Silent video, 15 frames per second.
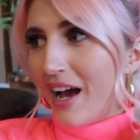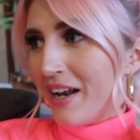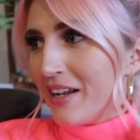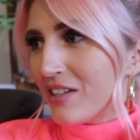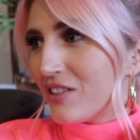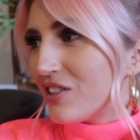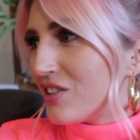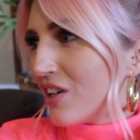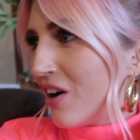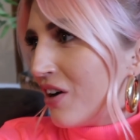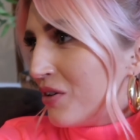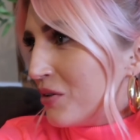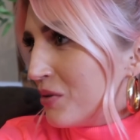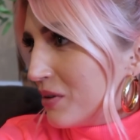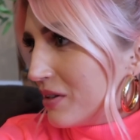and it's
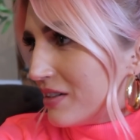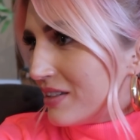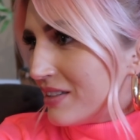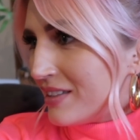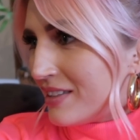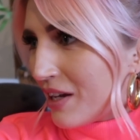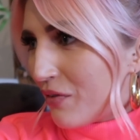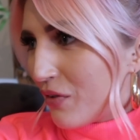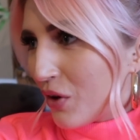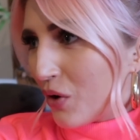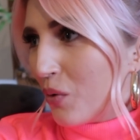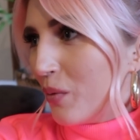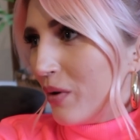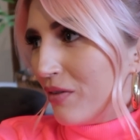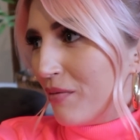so
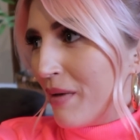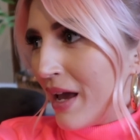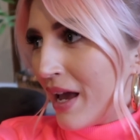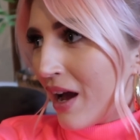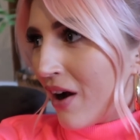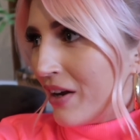difficult with me.